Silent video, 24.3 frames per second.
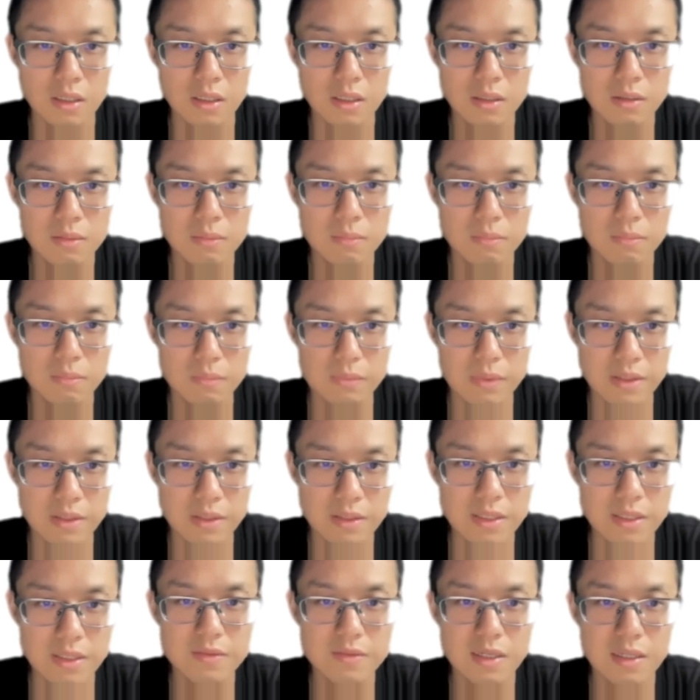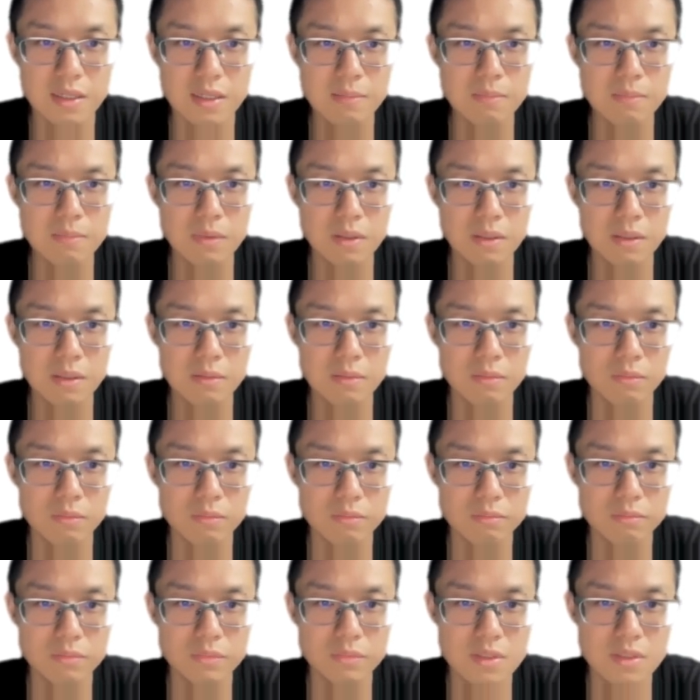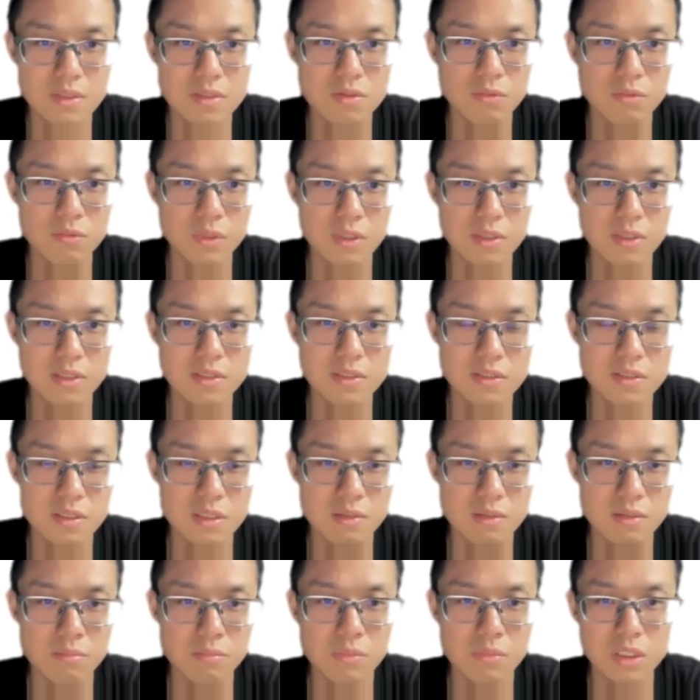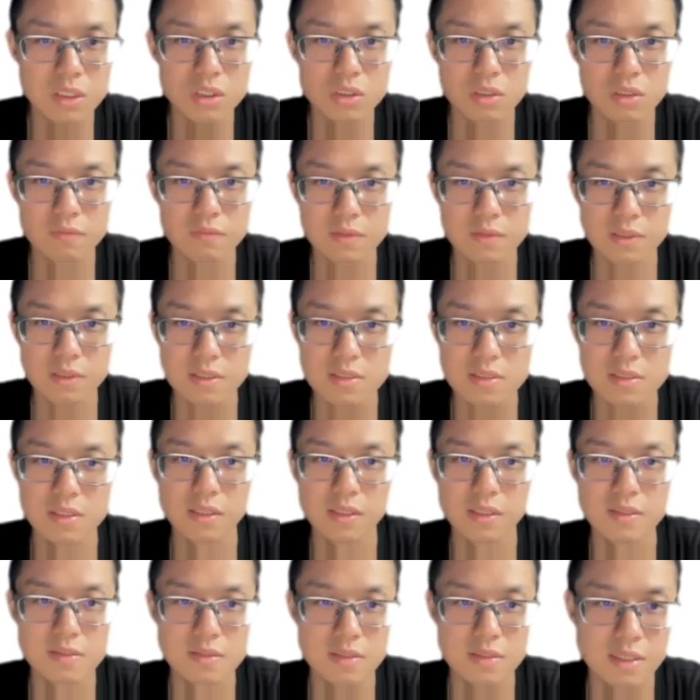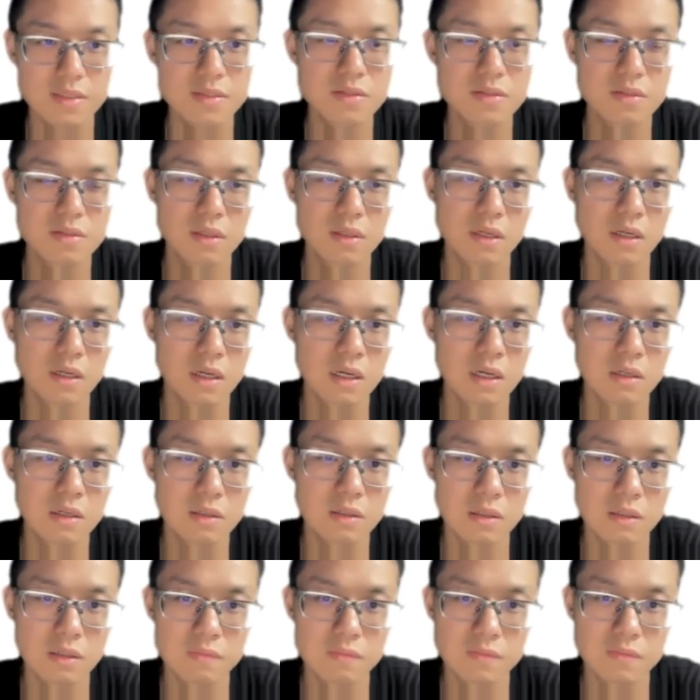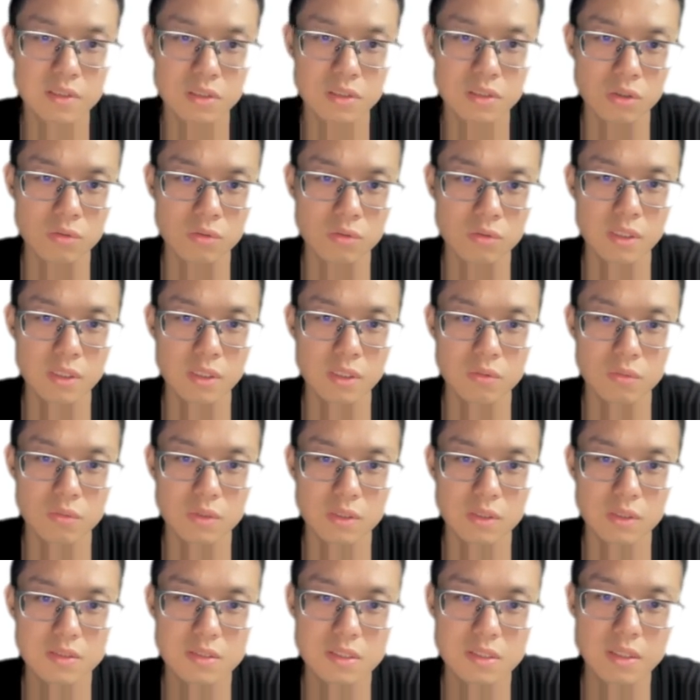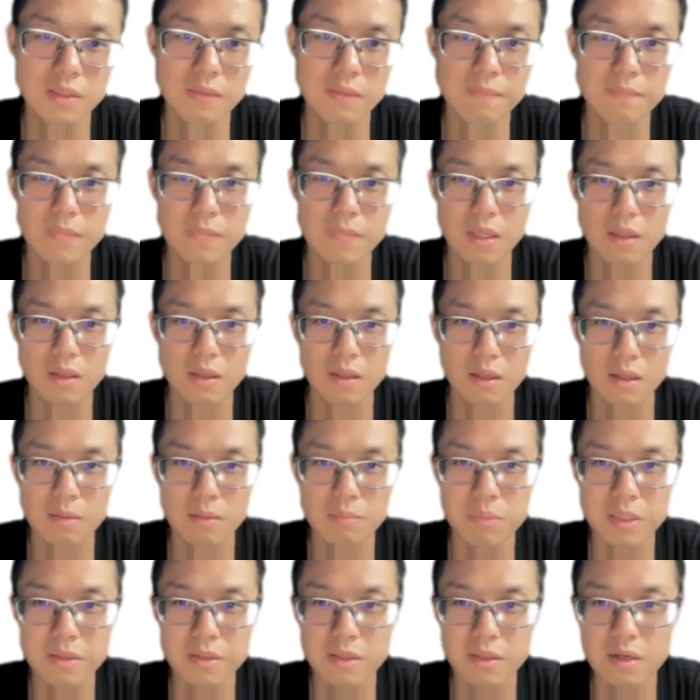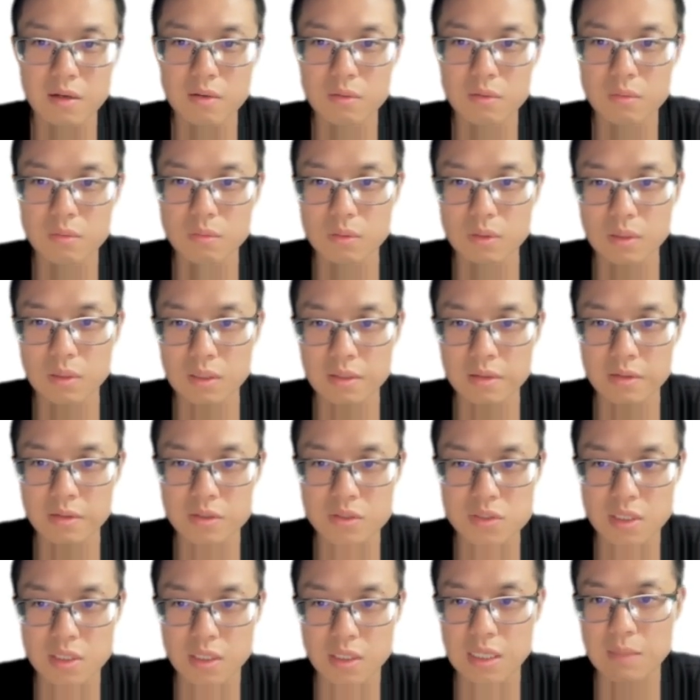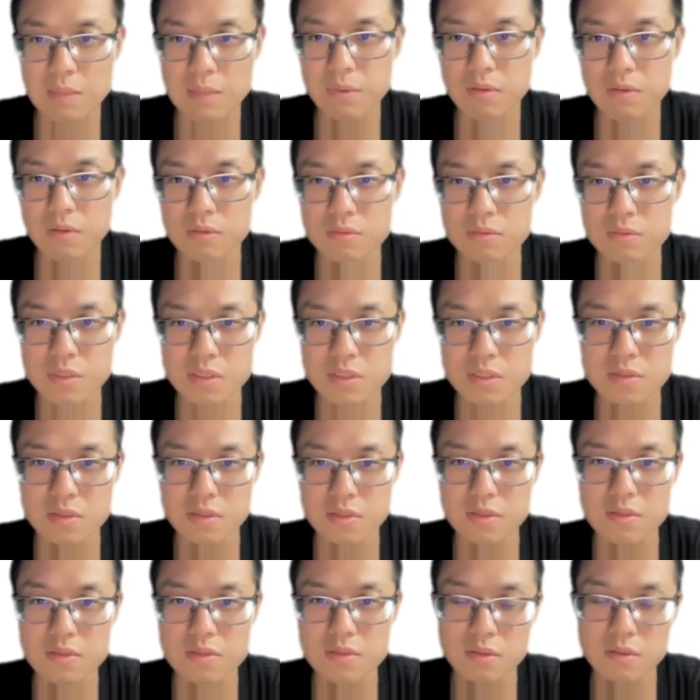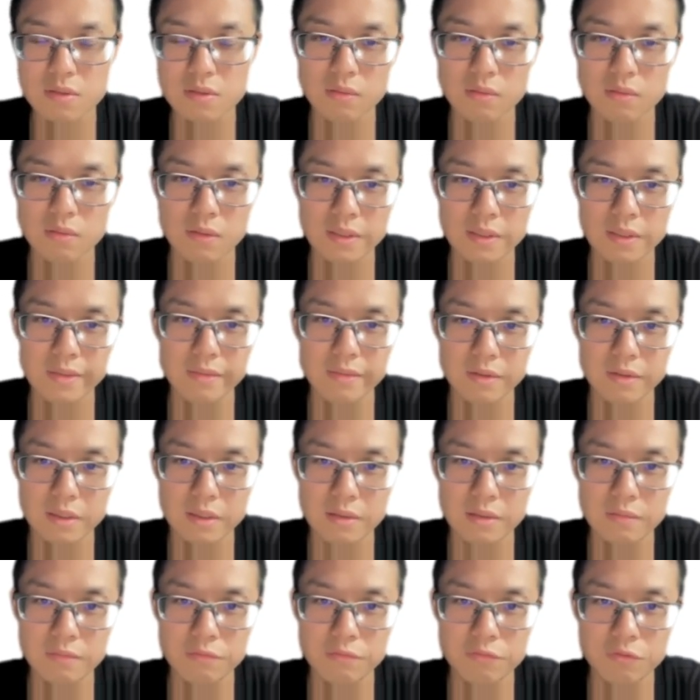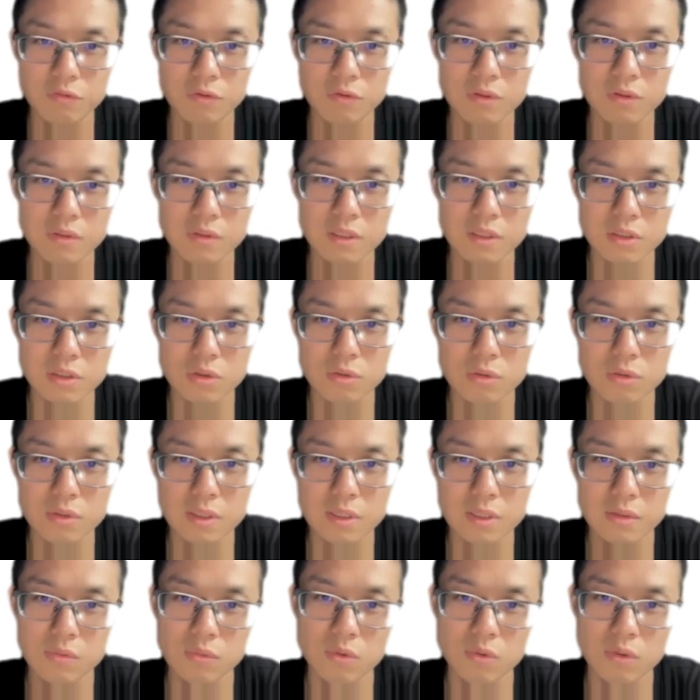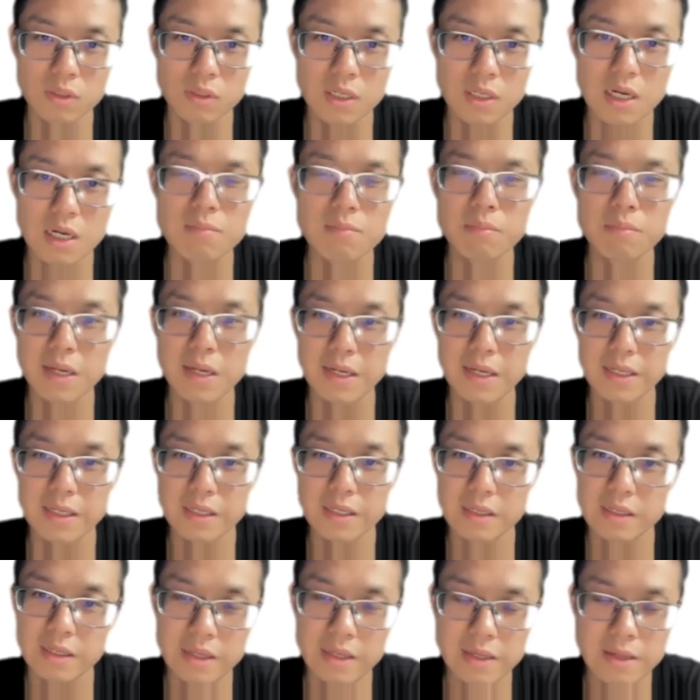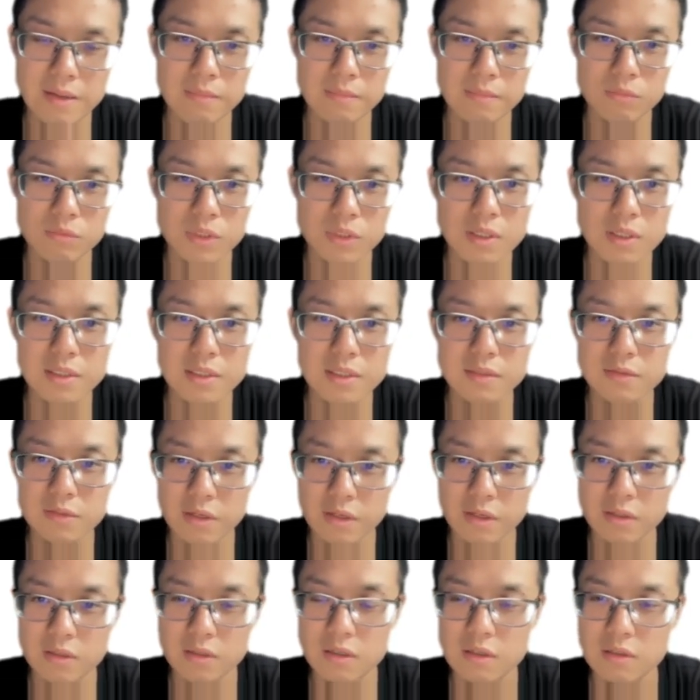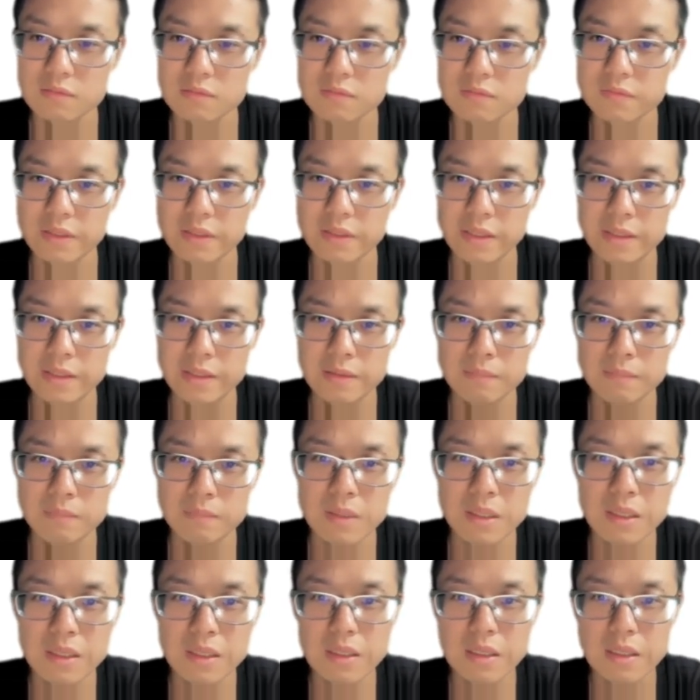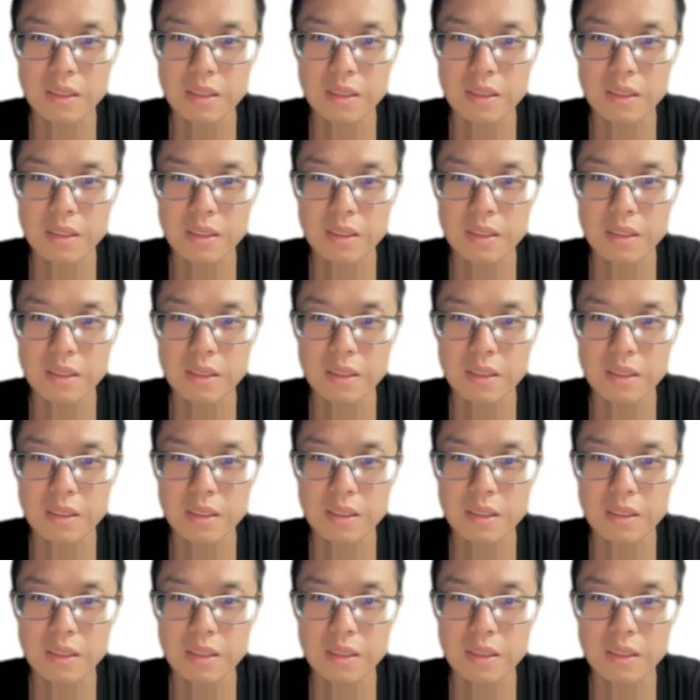at that time, doesn't really see much of the success of the neural networks. But now there's a couple of reasons, right, for the neural network come back and really take off and